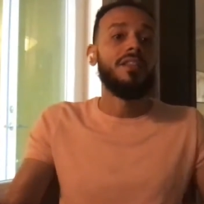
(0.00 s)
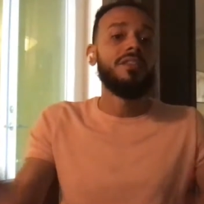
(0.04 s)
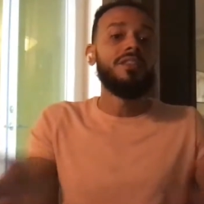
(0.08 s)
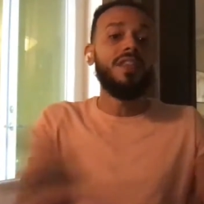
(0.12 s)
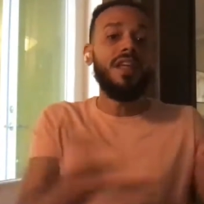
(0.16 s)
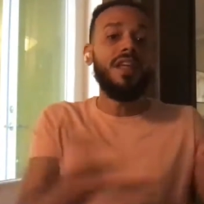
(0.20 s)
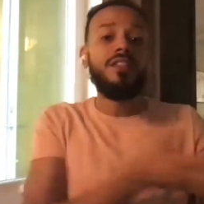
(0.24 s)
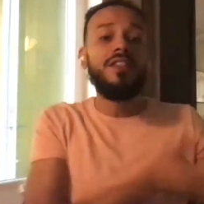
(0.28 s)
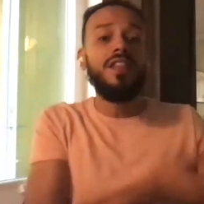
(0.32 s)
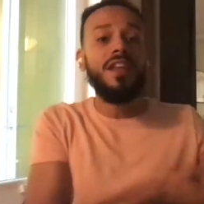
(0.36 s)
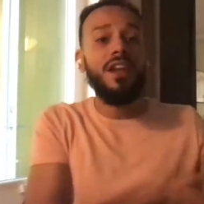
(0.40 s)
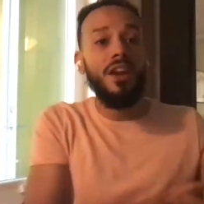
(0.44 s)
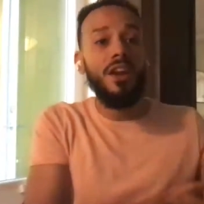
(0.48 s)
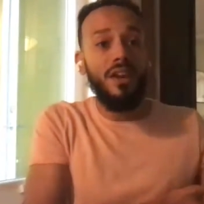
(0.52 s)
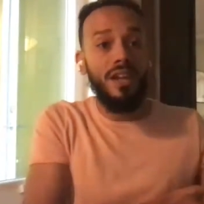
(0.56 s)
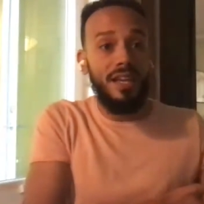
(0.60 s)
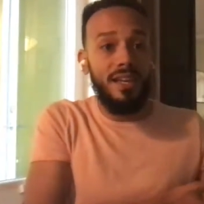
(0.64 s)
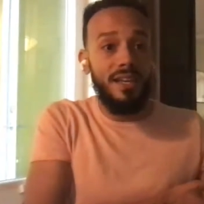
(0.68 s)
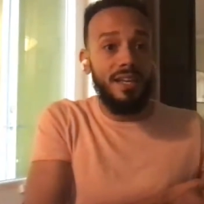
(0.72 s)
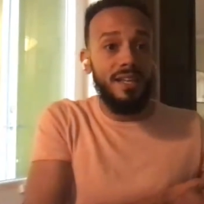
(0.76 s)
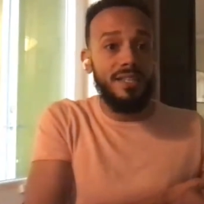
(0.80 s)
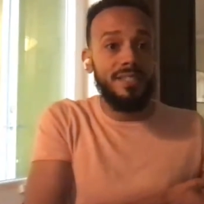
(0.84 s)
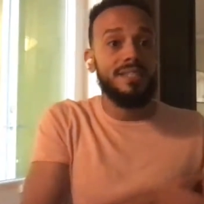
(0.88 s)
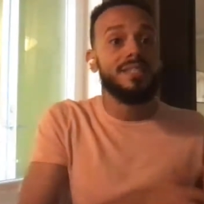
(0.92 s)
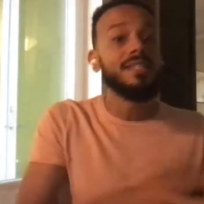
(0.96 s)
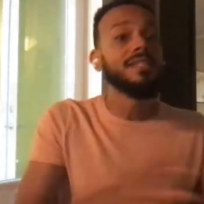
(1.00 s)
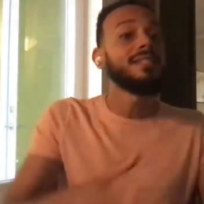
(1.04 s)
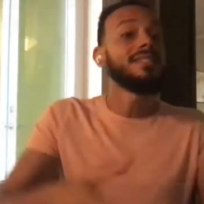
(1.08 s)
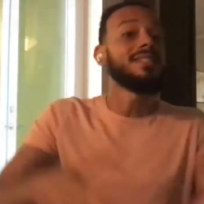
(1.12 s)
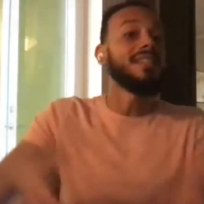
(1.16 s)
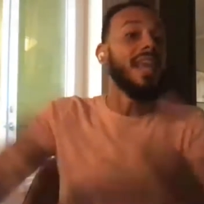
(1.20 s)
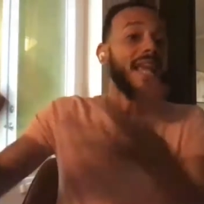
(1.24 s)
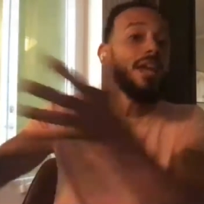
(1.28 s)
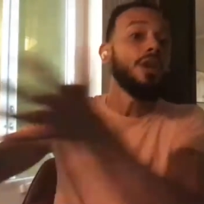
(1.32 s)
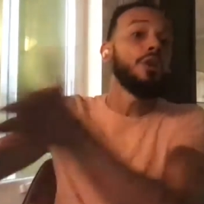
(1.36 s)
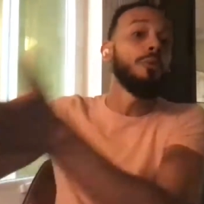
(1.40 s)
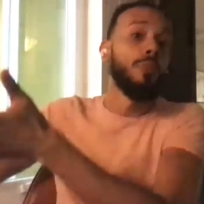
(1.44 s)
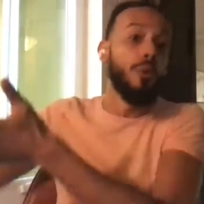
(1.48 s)
than there is
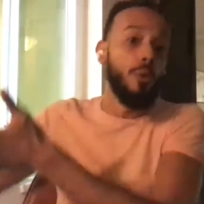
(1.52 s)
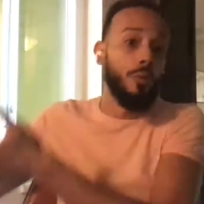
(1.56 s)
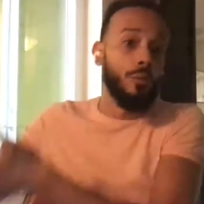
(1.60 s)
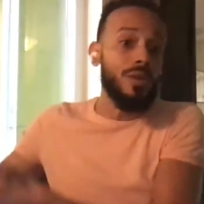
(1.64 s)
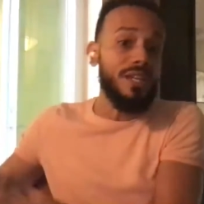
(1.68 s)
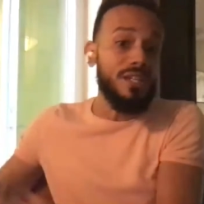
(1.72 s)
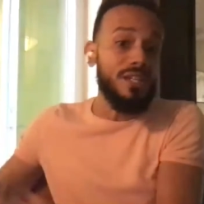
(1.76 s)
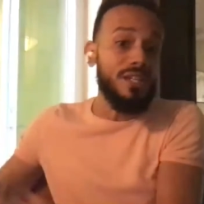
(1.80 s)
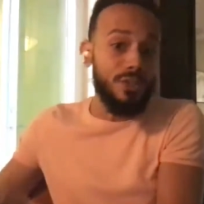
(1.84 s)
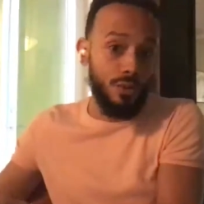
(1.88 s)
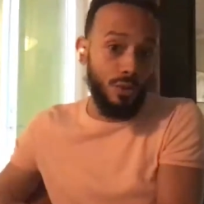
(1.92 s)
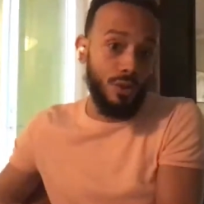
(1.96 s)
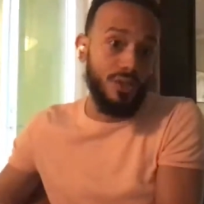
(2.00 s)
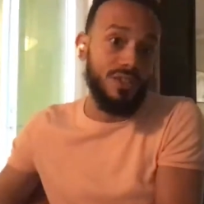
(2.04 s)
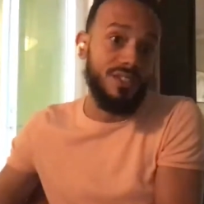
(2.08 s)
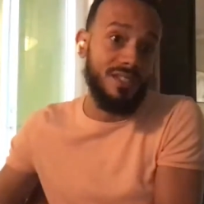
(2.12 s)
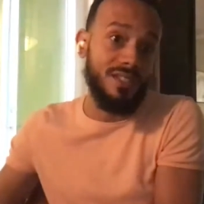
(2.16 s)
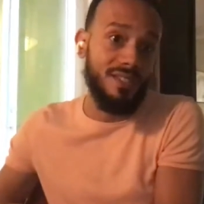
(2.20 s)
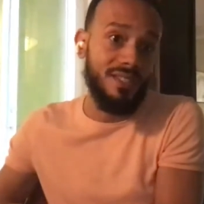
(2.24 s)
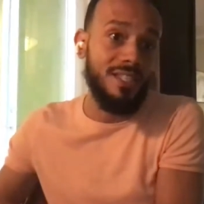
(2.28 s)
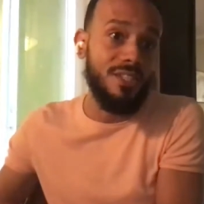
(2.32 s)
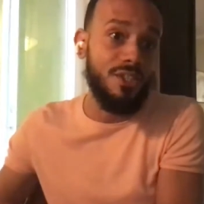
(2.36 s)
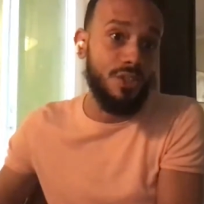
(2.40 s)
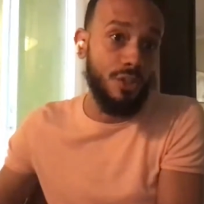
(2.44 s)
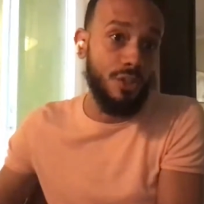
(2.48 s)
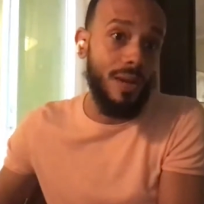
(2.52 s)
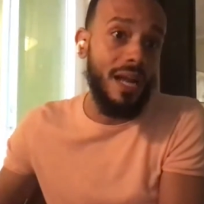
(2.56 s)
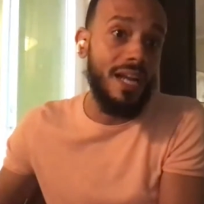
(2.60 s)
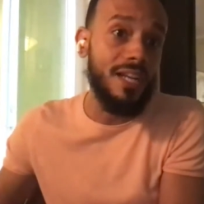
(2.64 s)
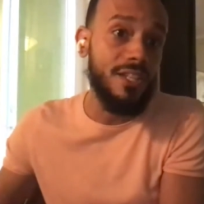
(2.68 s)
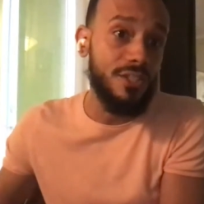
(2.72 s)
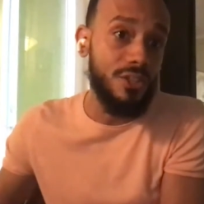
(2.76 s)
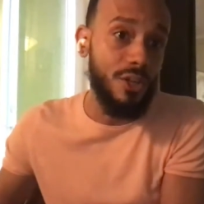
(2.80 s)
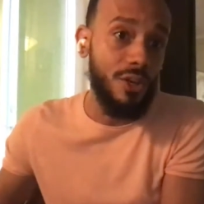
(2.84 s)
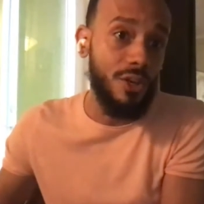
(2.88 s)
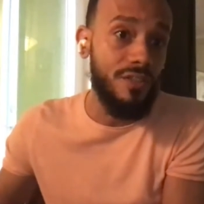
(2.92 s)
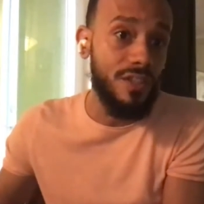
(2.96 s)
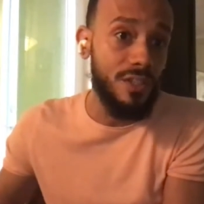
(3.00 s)
sustainable resources in
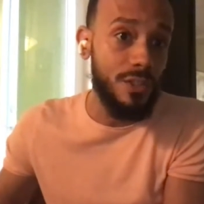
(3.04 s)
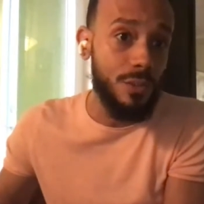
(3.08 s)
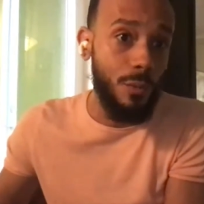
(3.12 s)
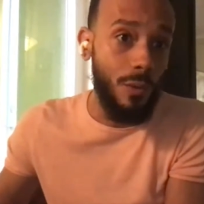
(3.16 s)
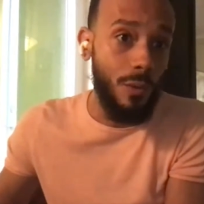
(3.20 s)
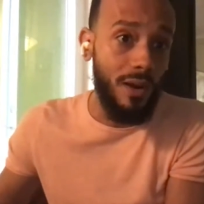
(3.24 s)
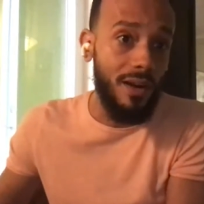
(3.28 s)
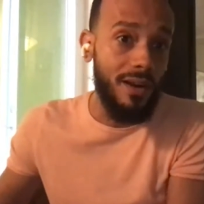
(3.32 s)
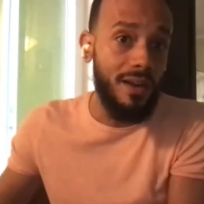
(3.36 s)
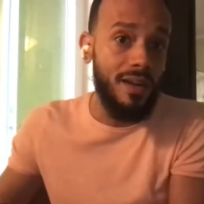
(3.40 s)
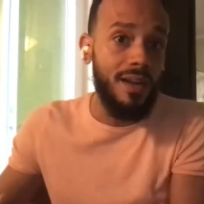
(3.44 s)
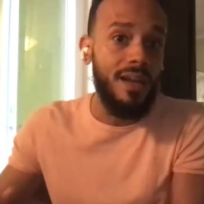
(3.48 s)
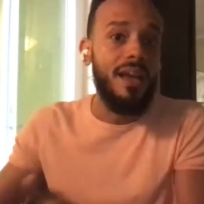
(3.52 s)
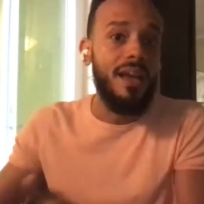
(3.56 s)
direct service work,